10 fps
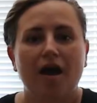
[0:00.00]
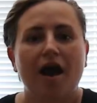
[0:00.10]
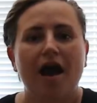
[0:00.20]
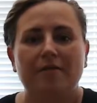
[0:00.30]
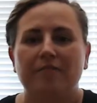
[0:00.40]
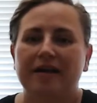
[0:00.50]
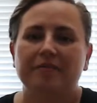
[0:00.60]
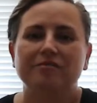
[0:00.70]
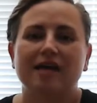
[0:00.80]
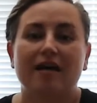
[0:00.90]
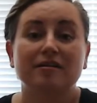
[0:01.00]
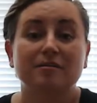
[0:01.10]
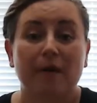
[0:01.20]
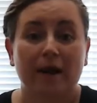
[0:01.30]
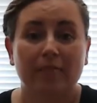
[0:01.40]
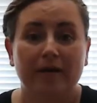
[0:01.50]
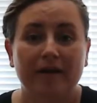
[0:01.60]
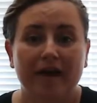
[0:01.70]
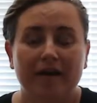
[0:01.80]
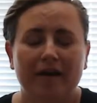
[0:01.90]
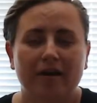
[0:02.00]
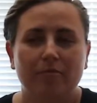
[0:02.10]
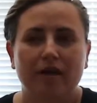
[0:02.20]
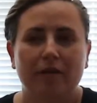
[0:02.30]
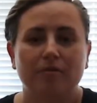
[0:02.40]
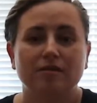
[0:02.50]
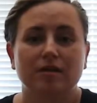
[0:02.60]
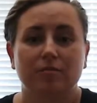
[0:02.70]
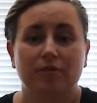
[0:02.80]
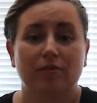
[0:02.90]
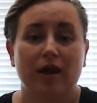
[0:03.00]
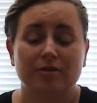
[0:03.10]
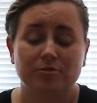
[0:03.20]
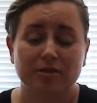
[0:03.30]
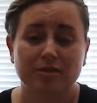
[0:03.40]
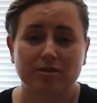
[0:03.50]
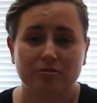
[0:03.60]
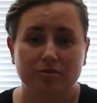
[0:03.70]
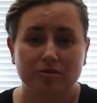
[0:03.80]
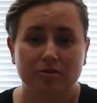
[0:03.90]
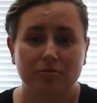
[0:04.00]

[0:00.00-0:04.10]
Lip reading: Hi, my name is Alex Parkman, and I'm an MSW graduate student